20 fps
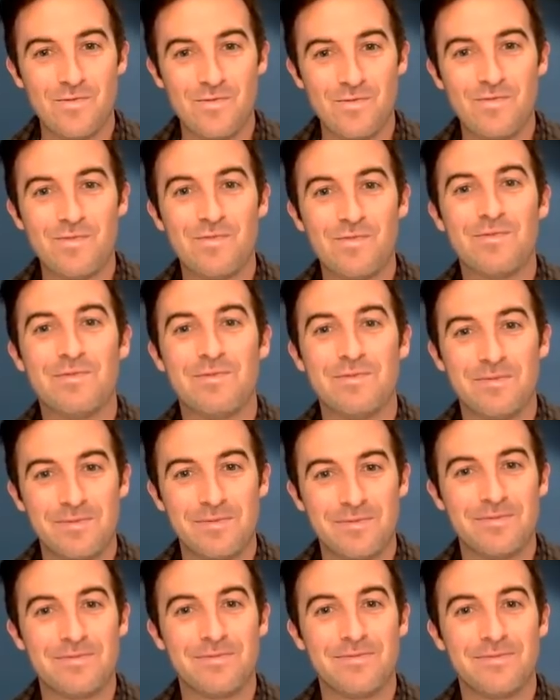
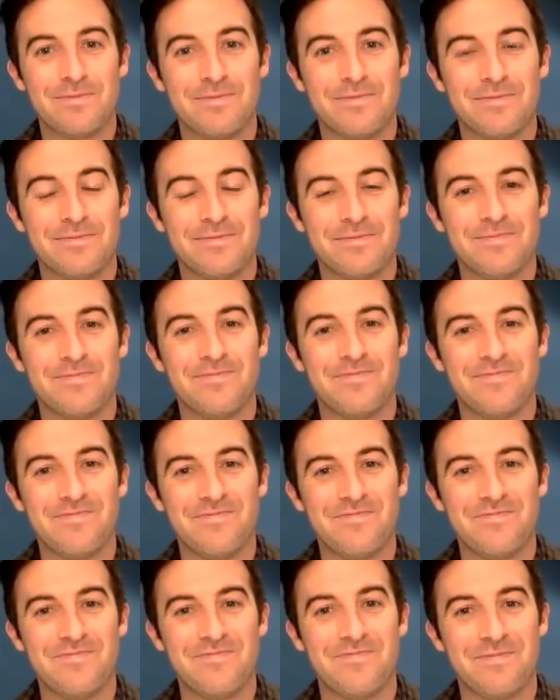
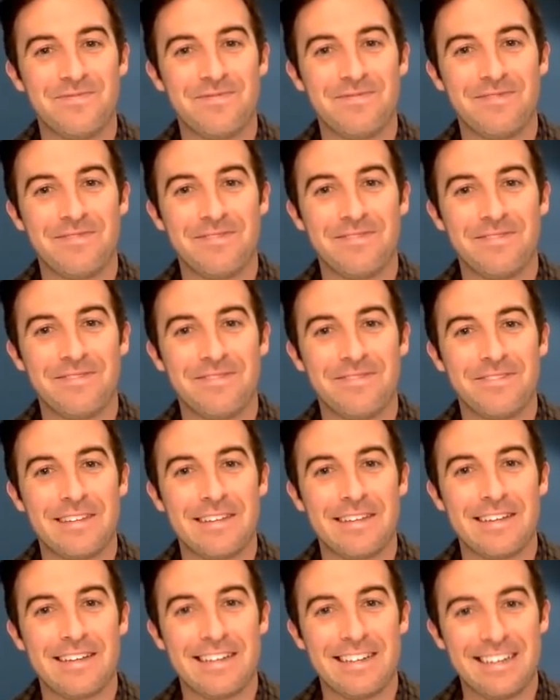
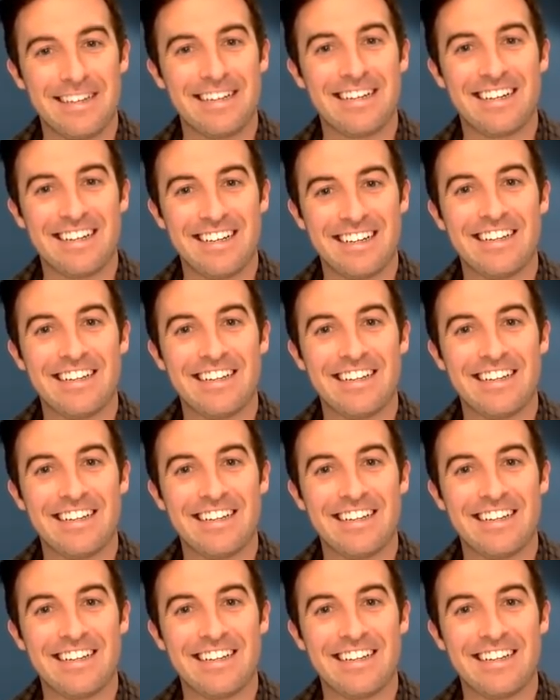(silent)